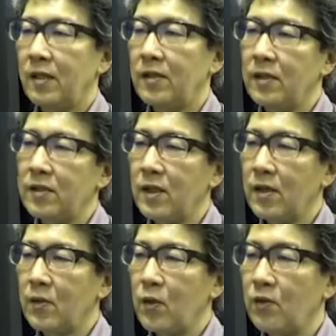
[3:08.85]
In this
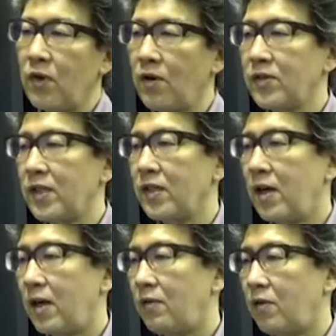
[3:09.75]
study, we found that
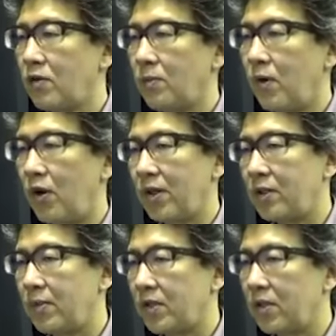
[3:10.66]
half of the
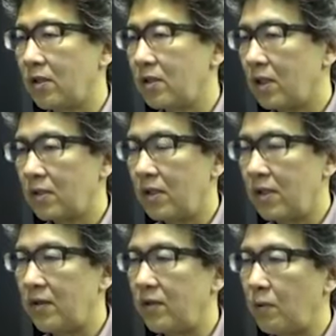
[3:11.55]
participants
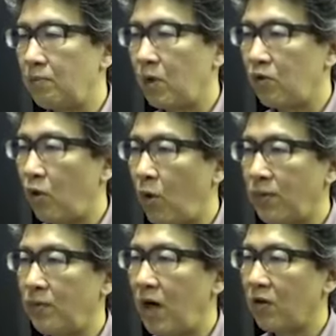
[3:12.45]
successfully
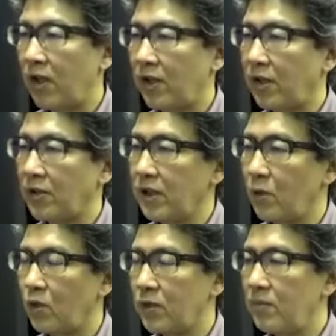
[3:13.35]
performed
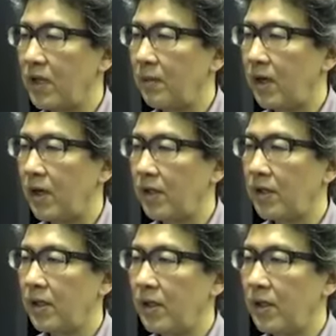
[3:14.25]
multitasking with BMI,